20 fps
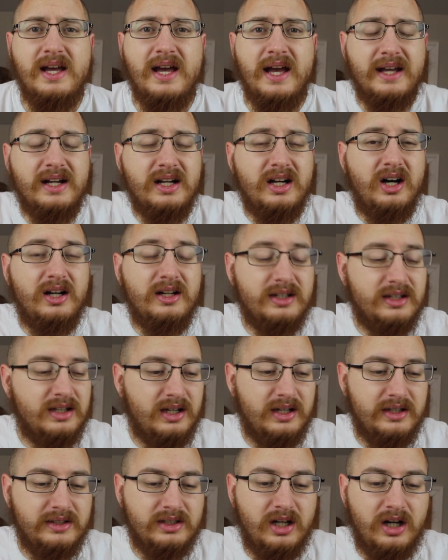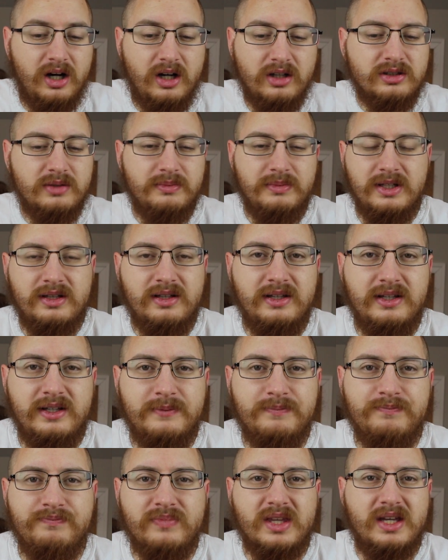And, and
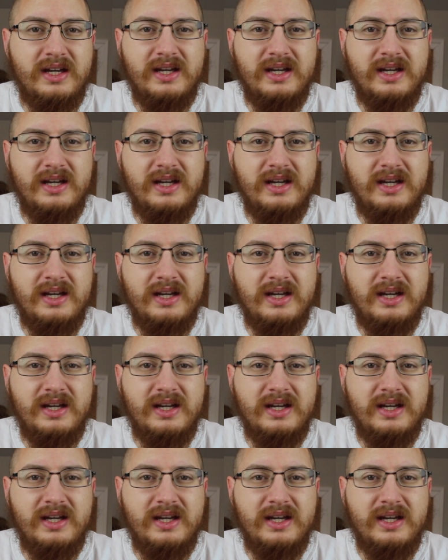ultimately,